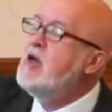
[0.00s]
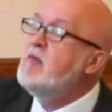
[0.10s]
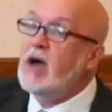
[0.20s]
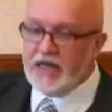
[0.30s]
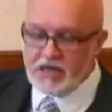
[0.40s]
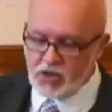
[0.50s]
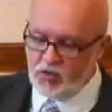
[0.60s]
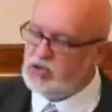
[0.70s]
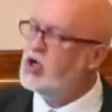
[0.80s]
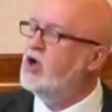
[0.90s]
by his own
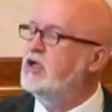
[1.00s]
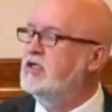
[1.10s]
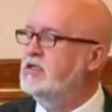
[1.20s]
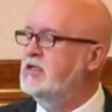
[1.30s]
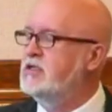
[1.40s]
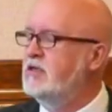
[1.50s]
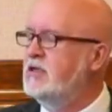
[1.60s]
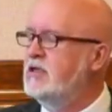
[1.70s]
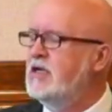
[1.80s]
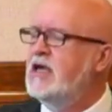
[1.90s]
choice.
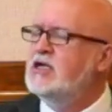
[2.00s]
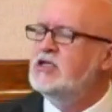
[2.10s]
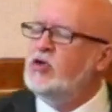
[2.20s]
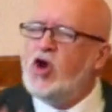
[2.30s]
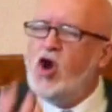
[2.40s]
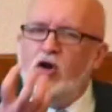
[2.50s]
So God